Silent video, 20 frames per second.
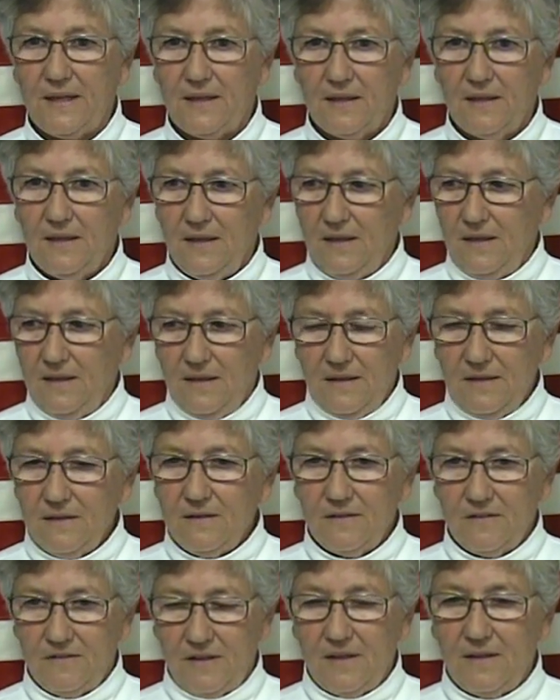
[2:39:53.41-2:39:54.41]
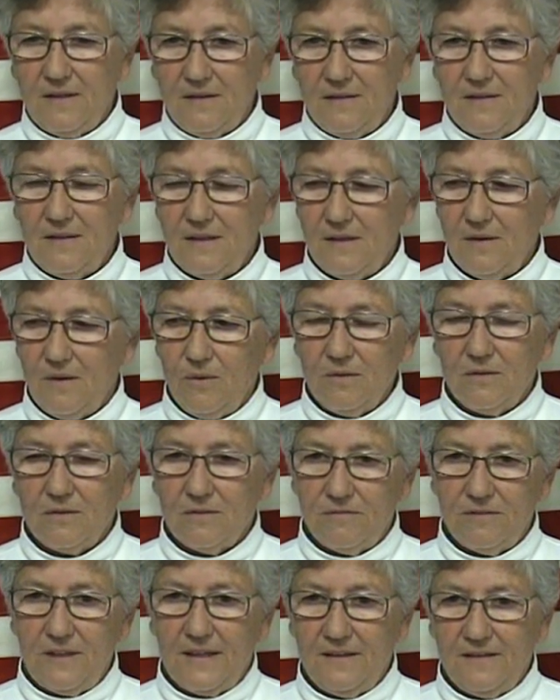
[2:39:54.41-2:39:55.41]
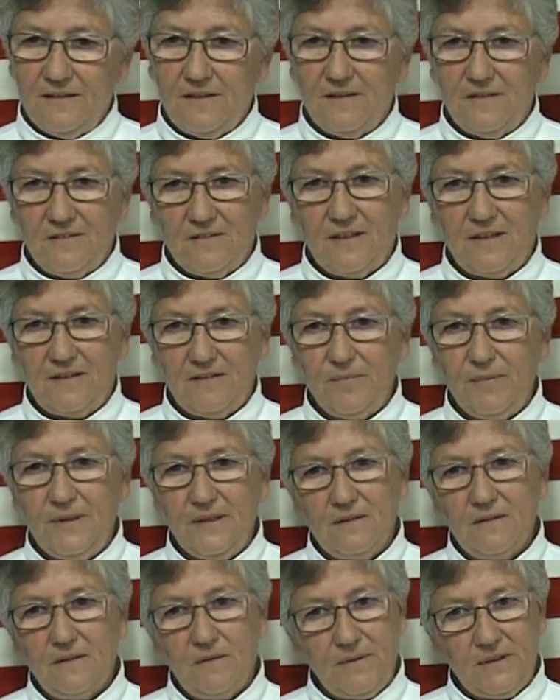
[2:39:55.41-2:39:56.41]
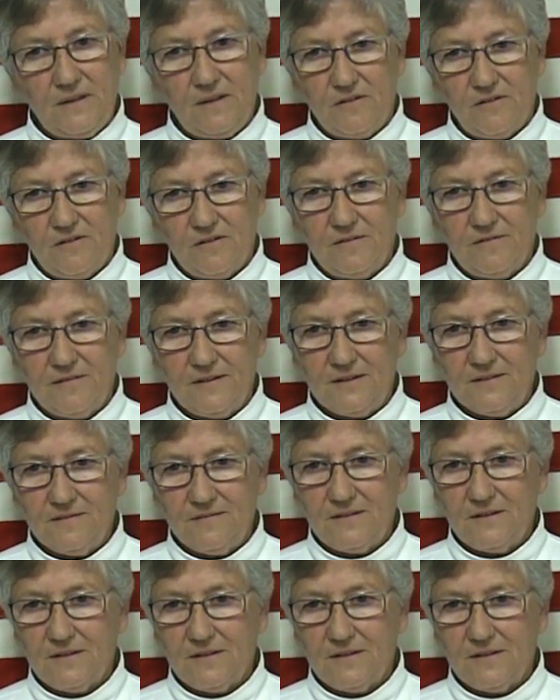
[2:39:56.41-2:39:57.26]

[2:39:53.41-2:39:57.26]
They sure because the the older flight attendants tend to be a little bit conservative.